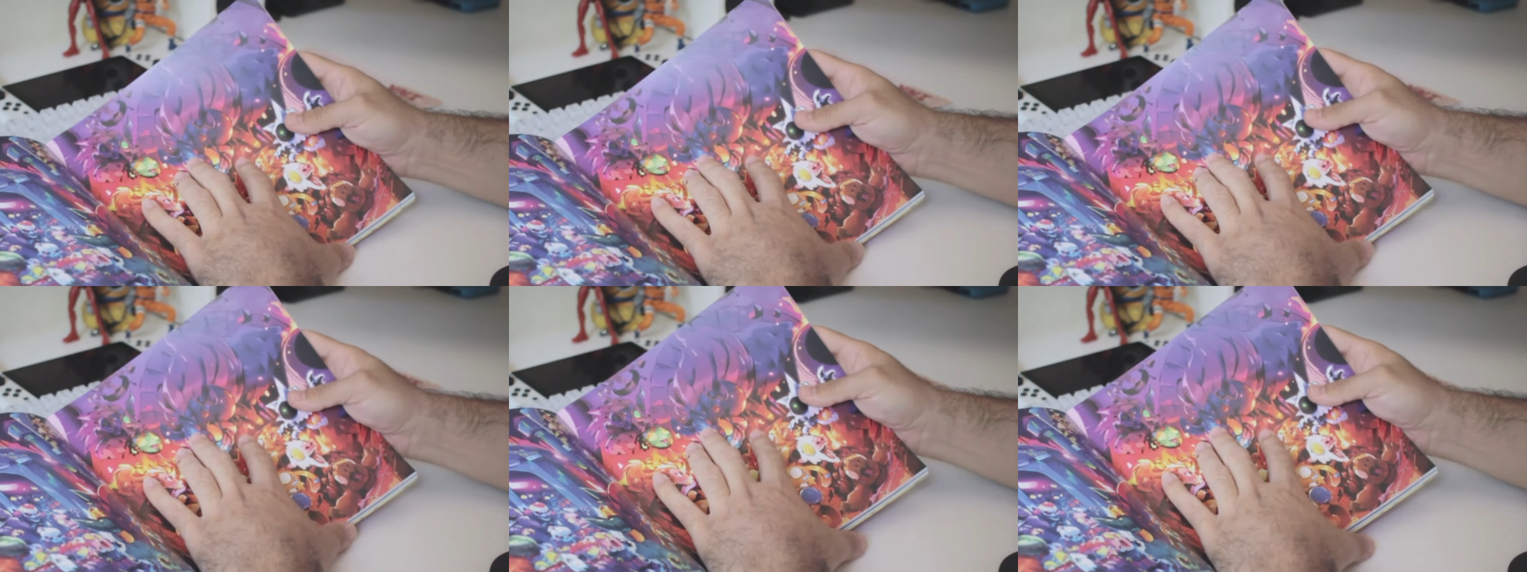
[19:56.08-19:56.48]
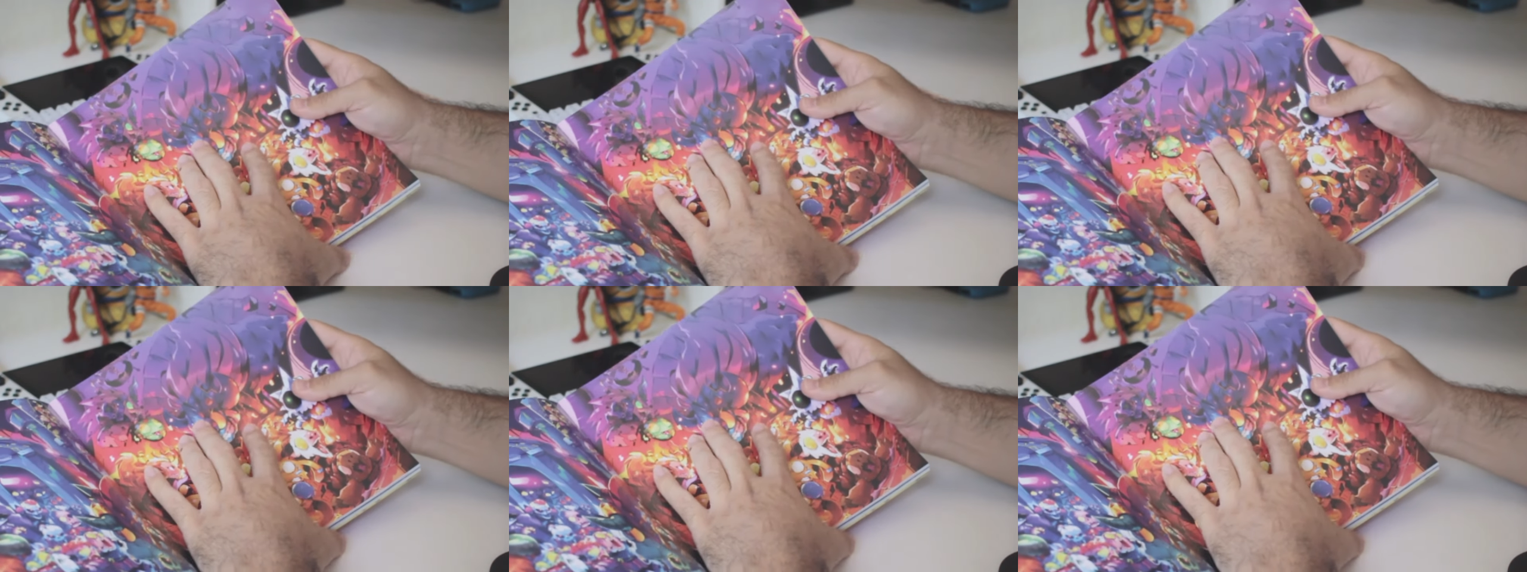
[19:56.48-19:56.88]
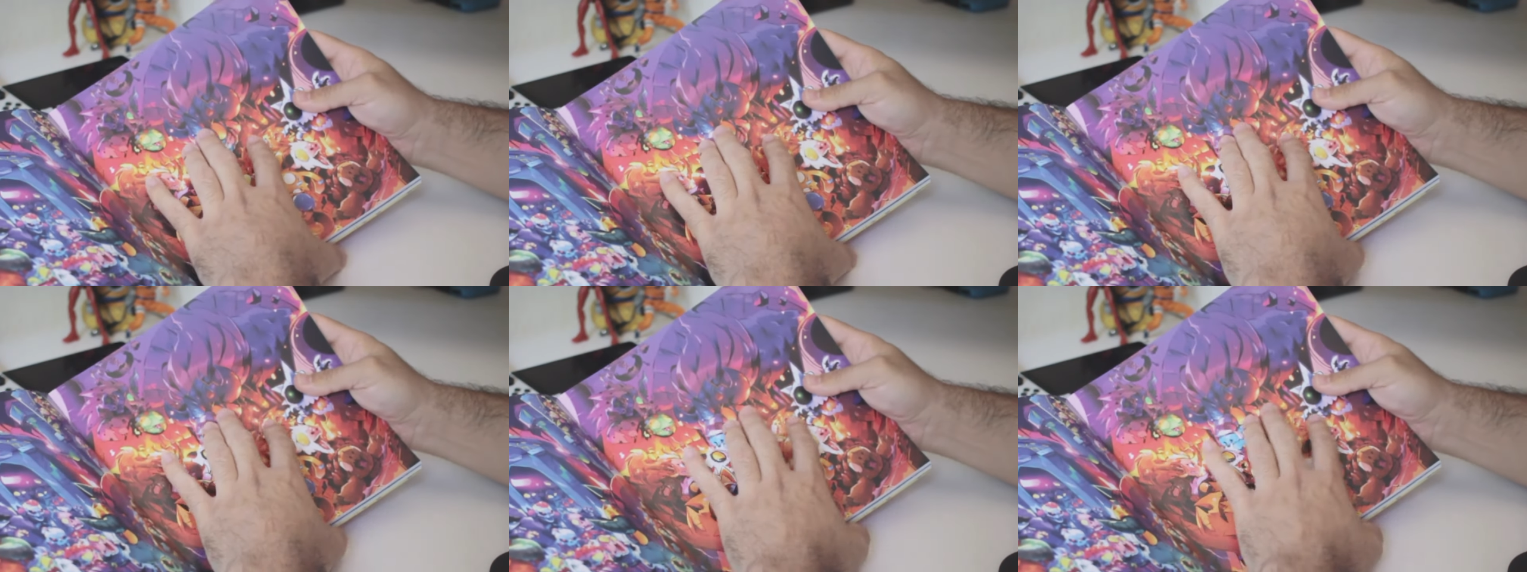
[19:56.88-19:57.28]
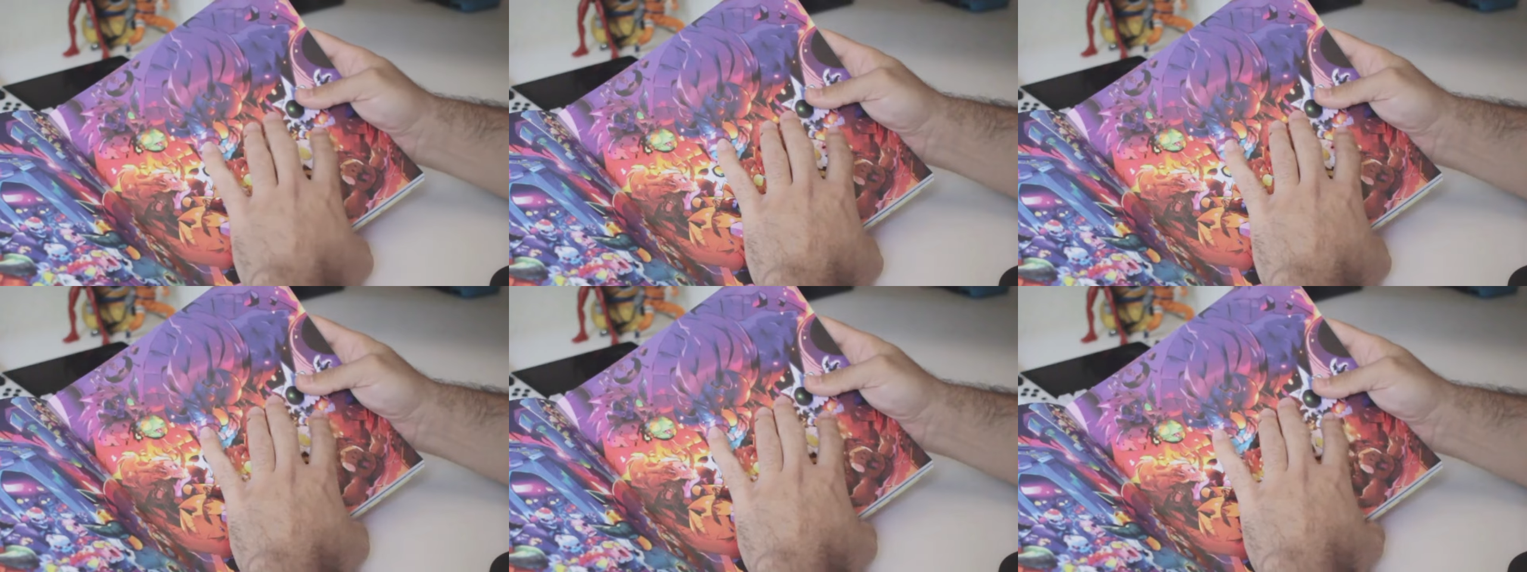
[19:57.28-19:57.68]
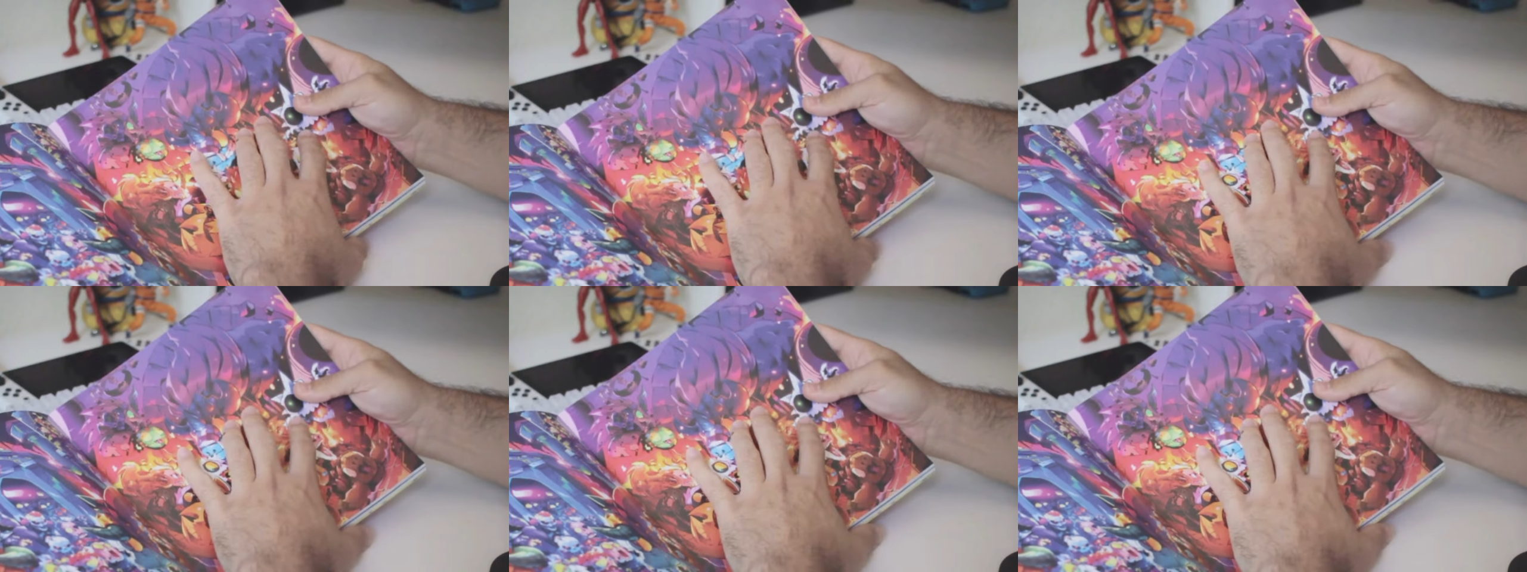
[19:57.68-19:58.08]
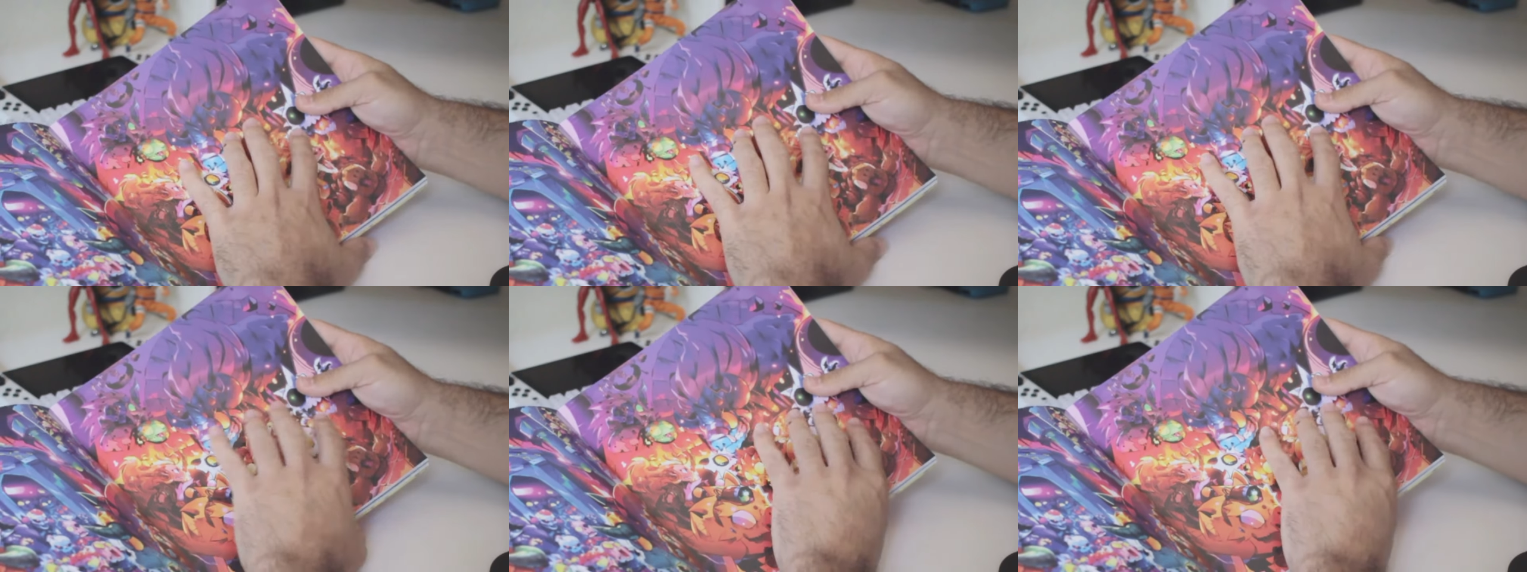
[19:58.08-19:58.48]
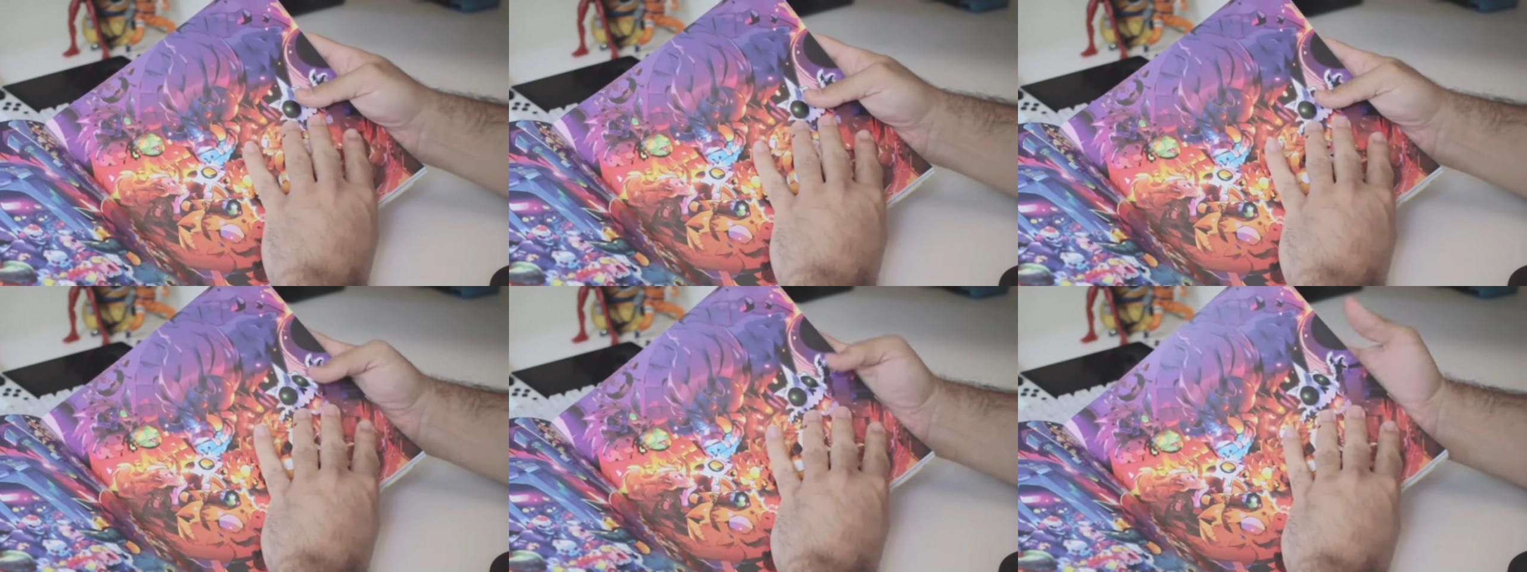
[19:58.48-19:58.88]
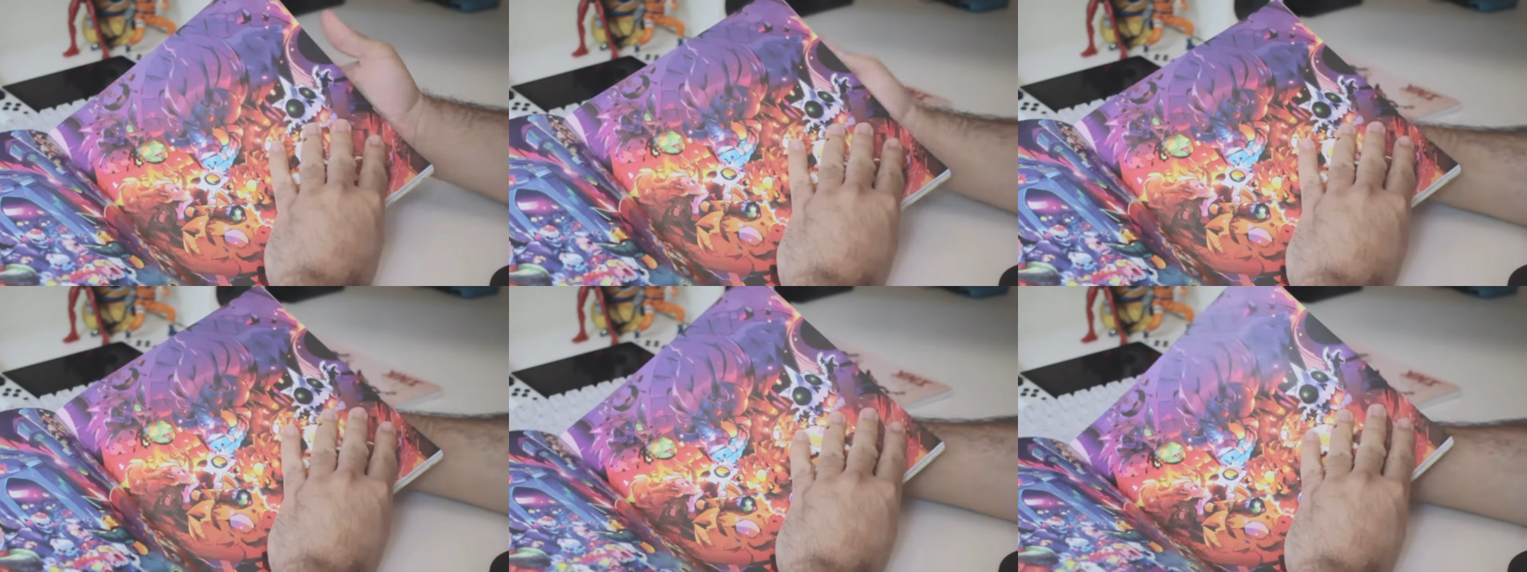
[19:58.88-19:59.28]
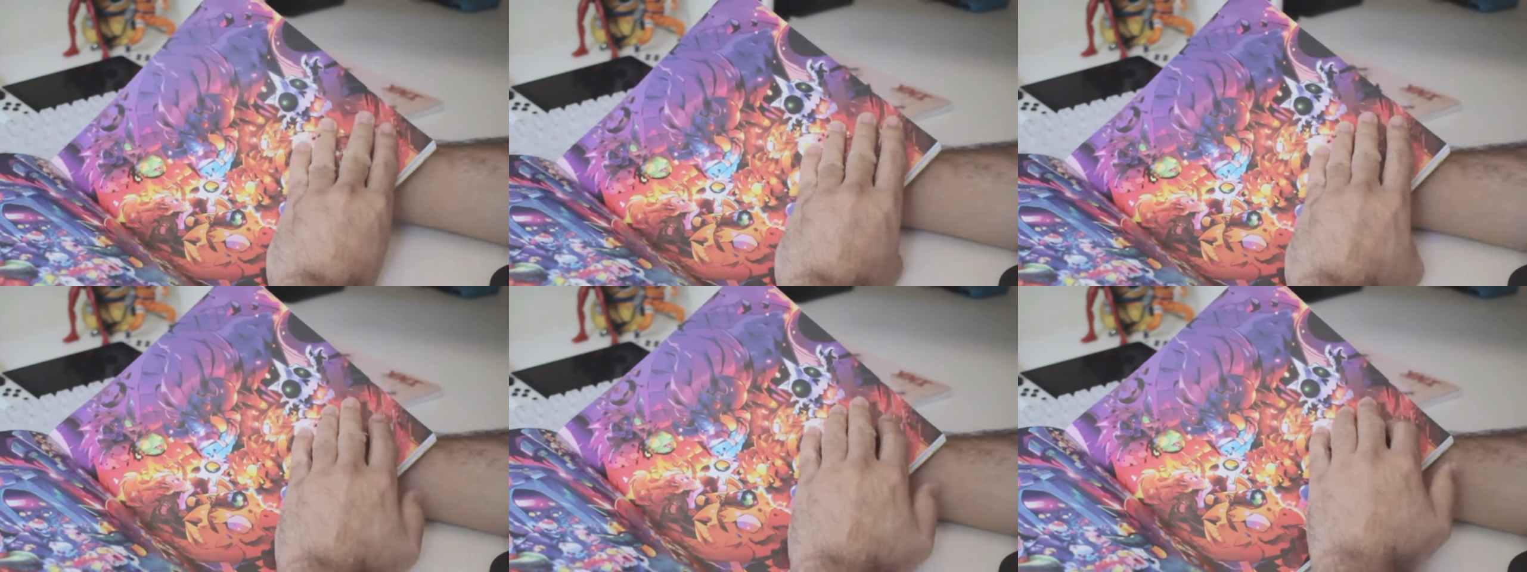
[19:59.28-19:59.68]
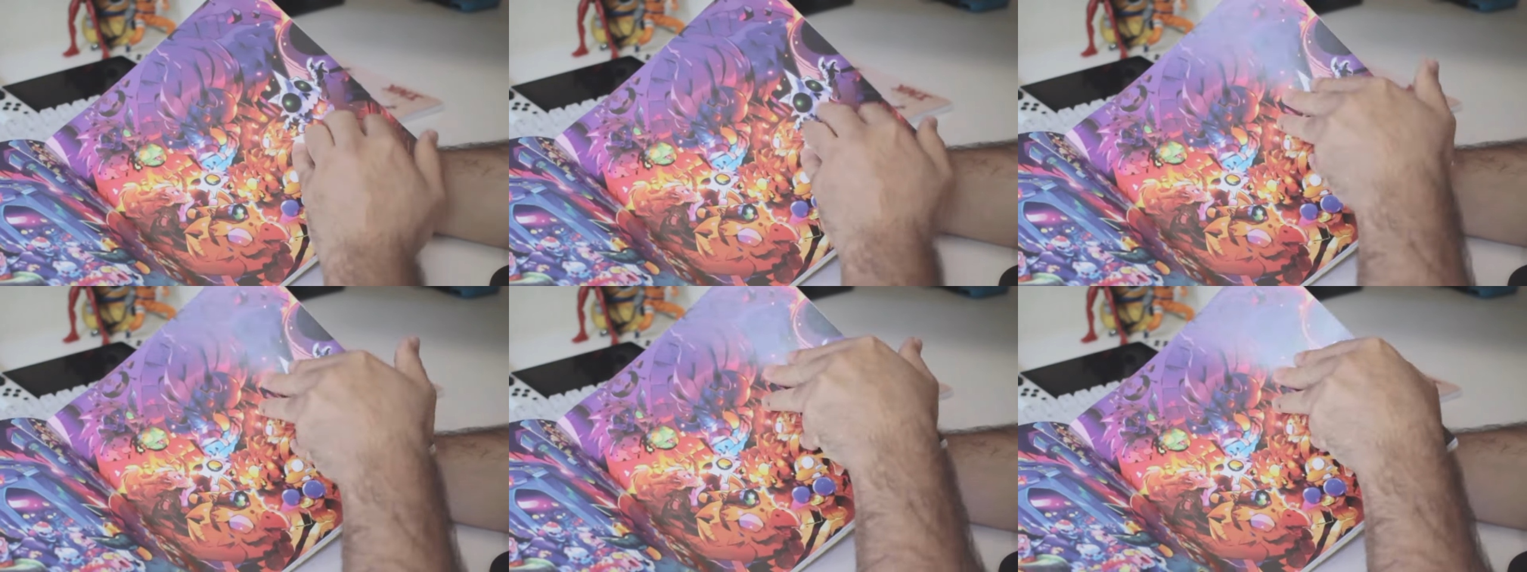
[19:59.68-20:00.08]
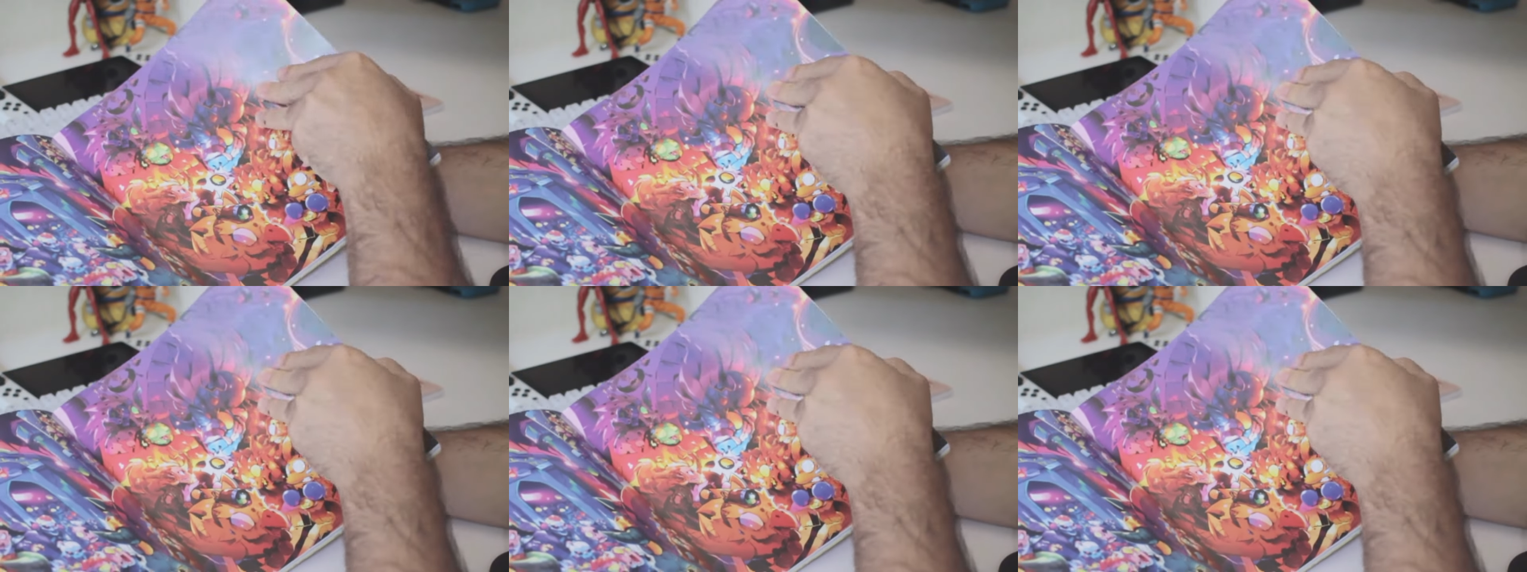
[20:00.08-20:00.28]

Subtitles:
(no speaker visible)